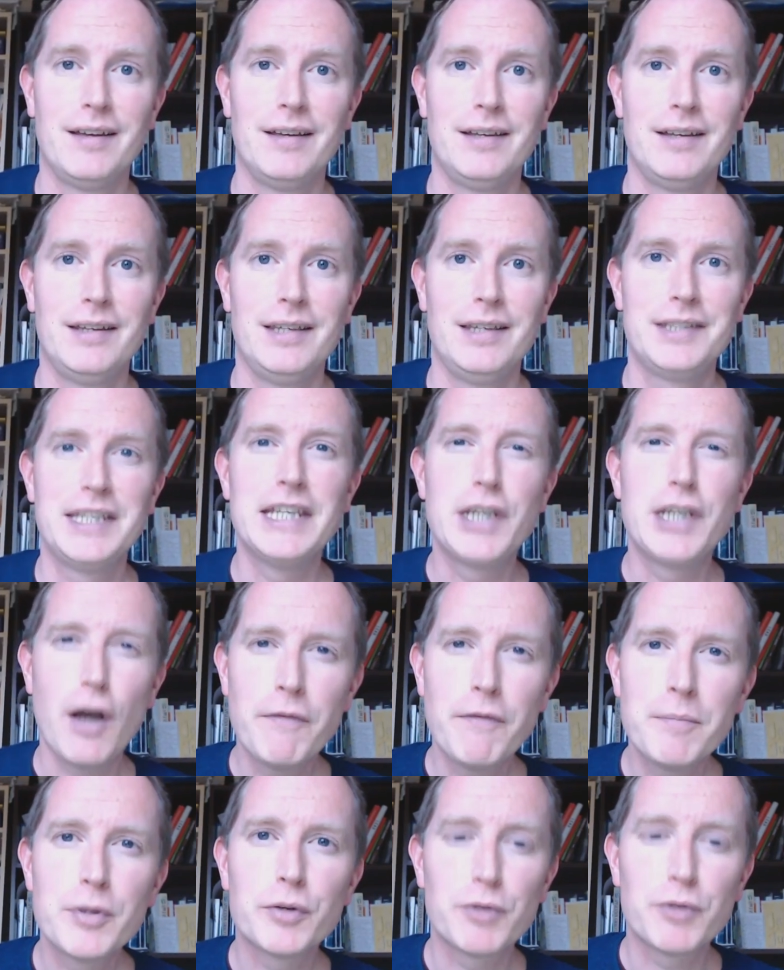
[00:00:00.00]
You see,
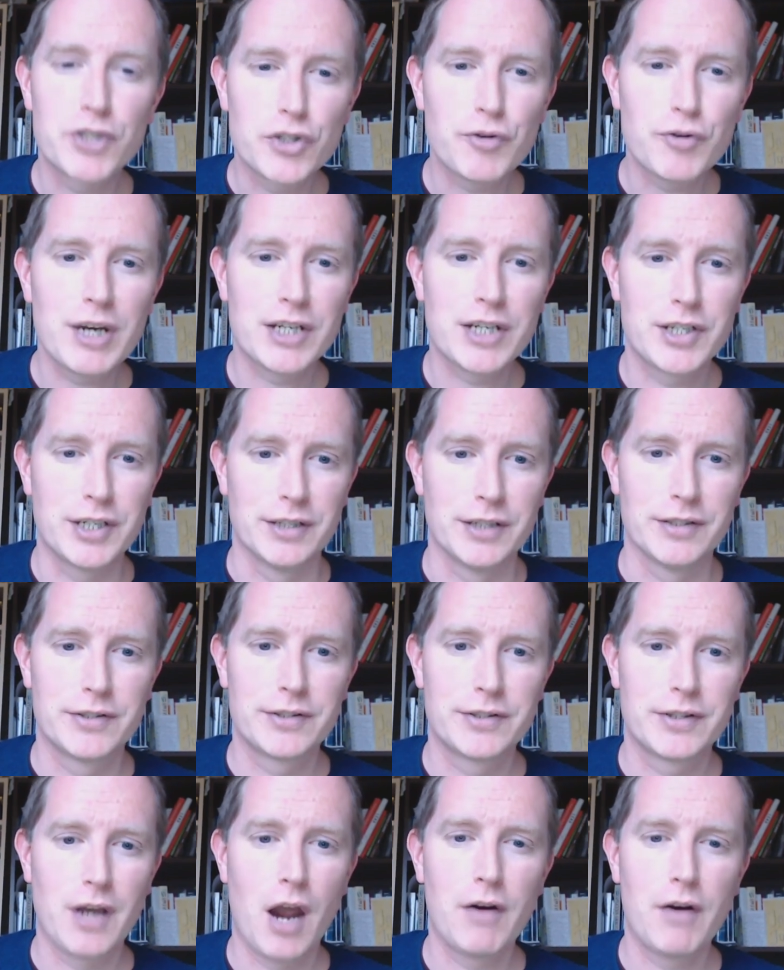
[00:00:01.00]
government
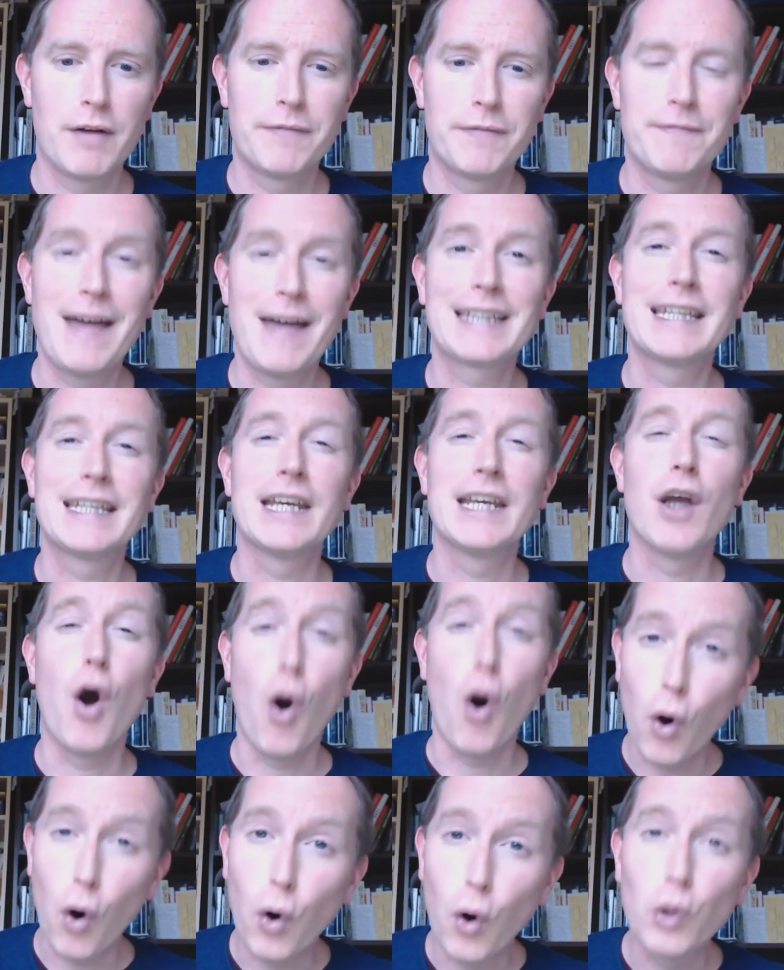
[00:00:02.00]
restrictions are affecting
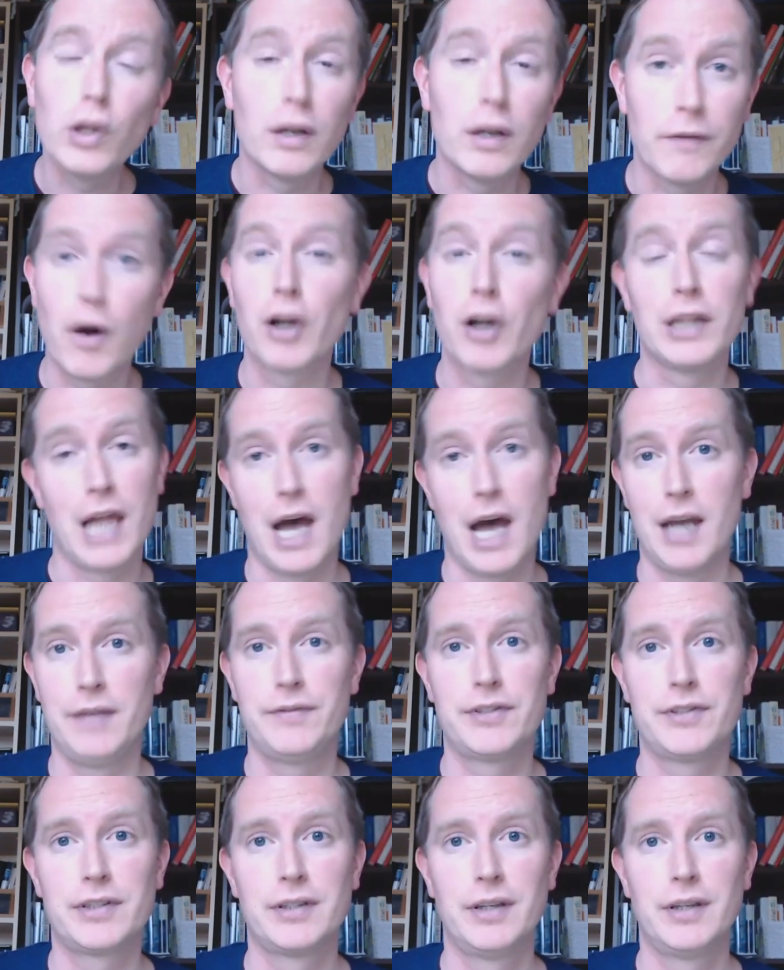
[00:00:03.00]
all of our
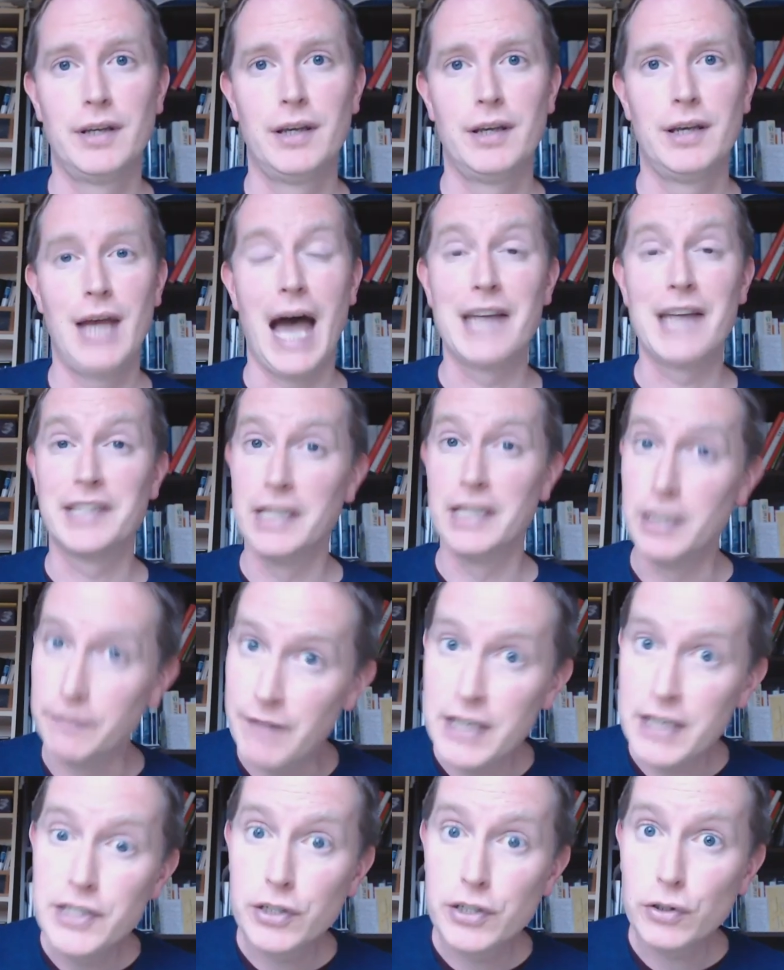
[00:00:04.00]
lives, as
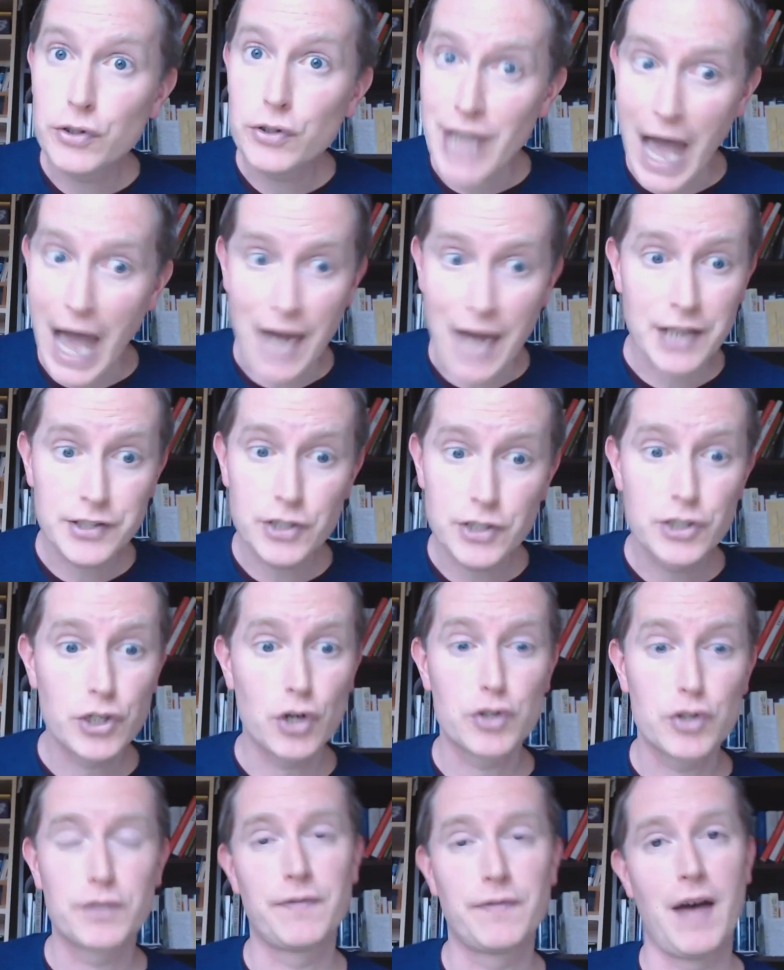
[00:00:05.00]
individuals and as a
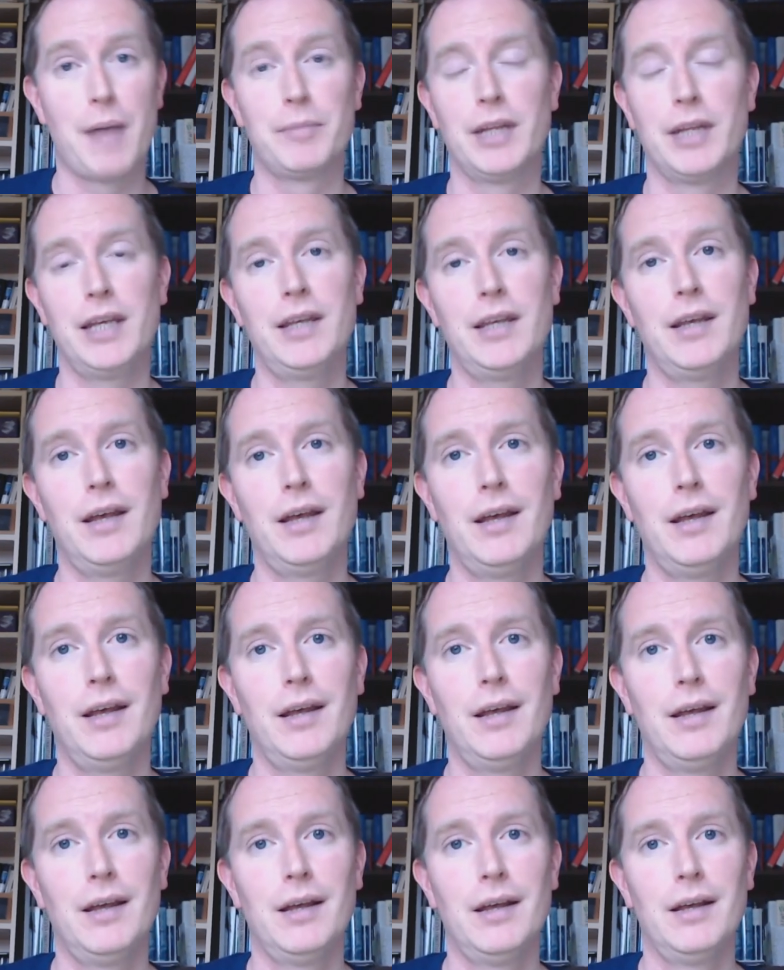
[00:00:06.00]
church family.
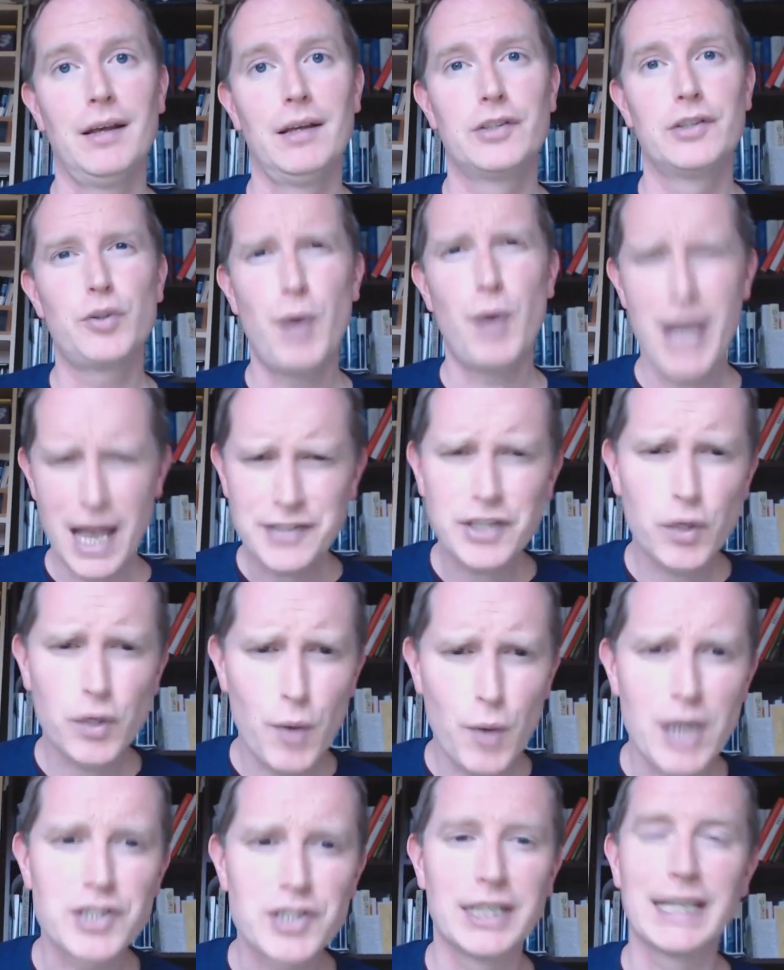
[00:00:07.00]
So I ask the
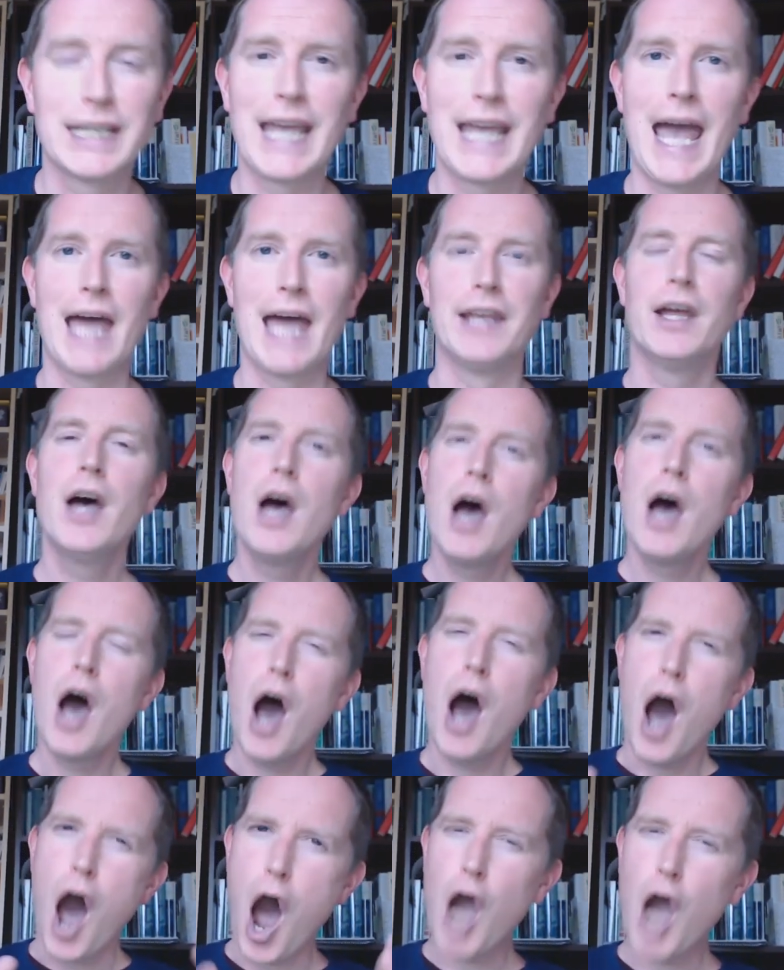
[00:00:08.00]
question again,
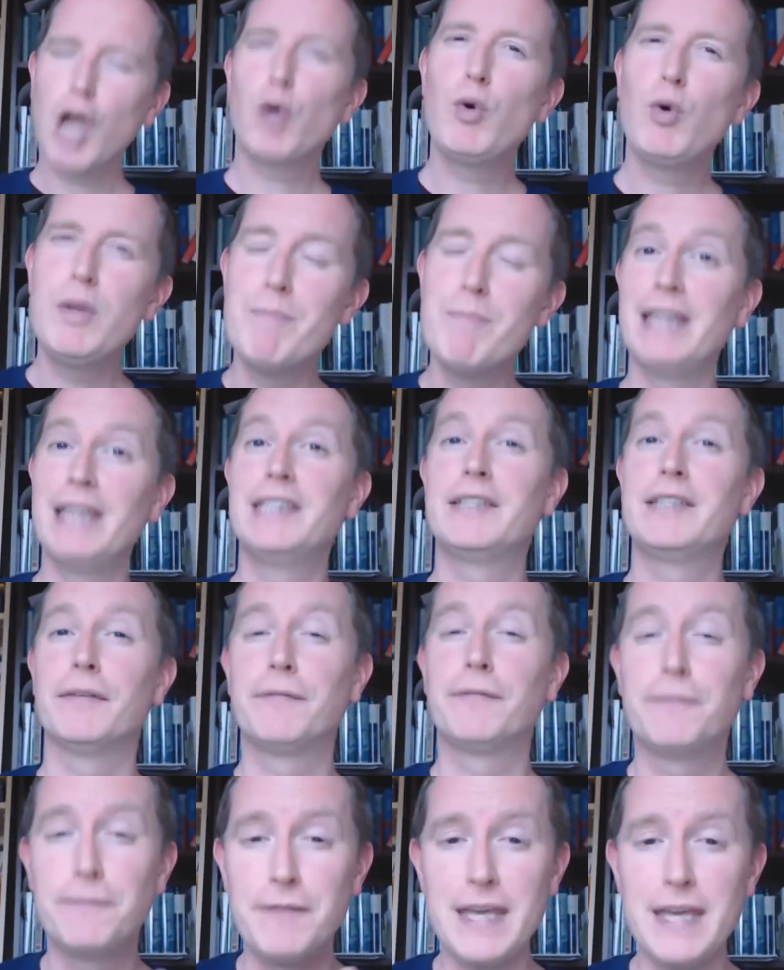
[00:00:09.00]
how are we meant to
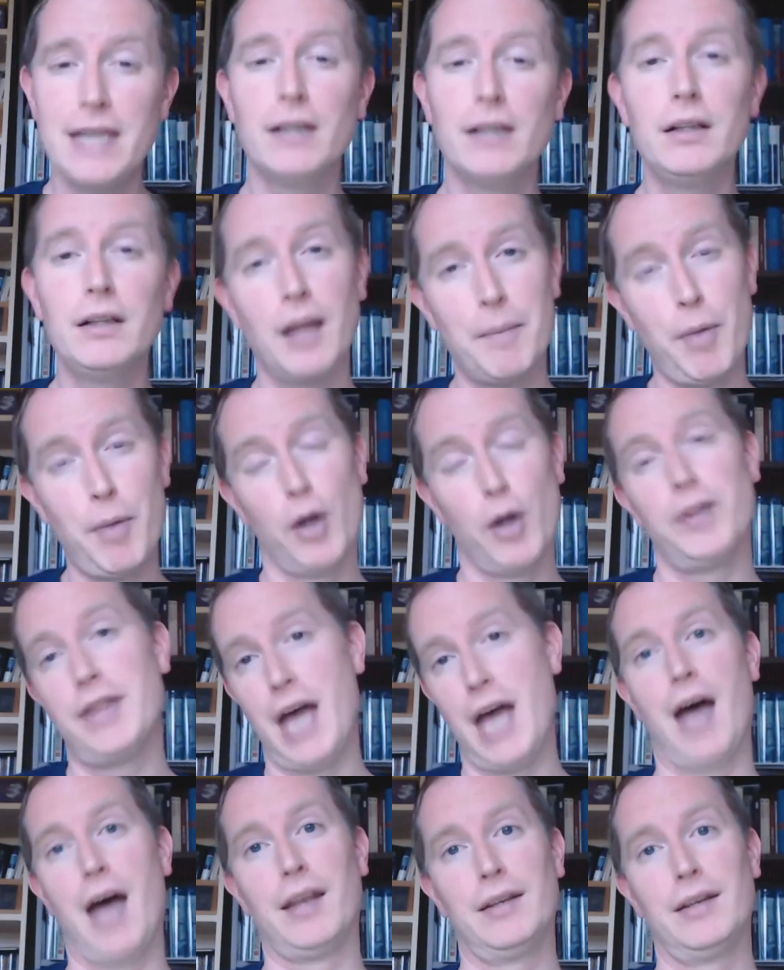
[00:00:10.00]
feel about
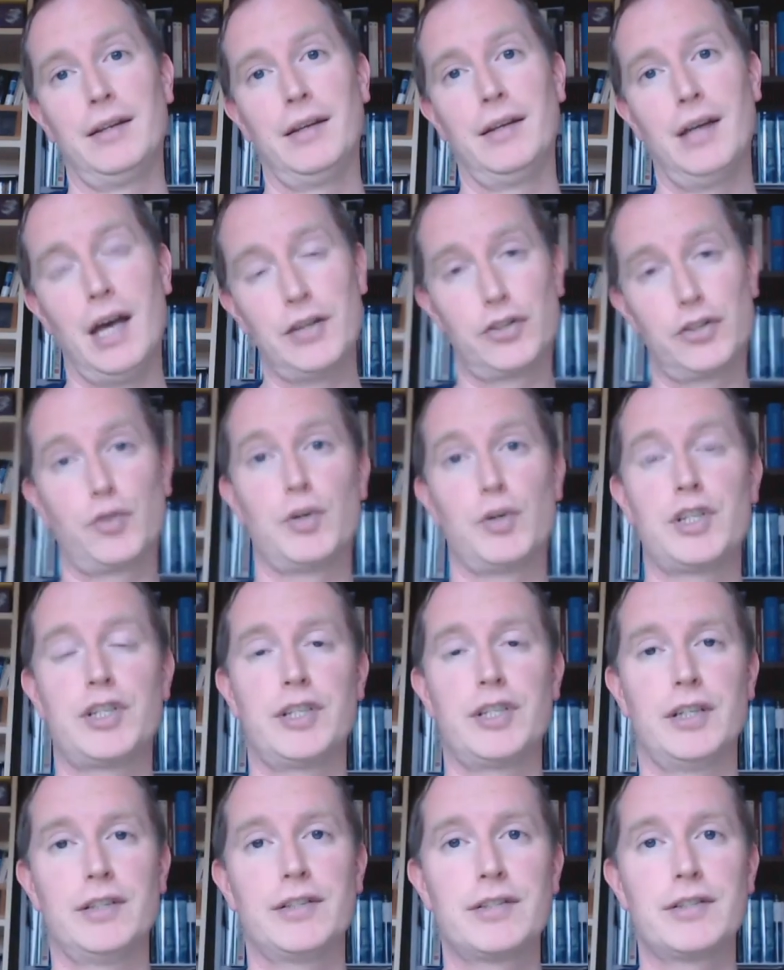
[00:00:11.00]
that as
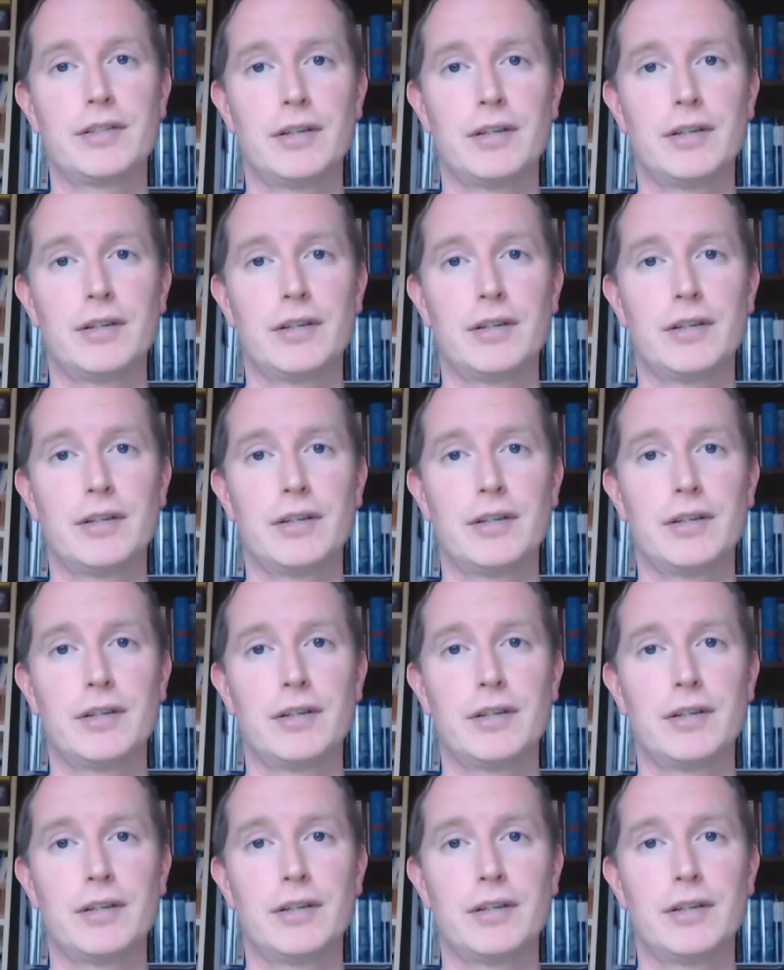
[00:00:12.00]
Christians?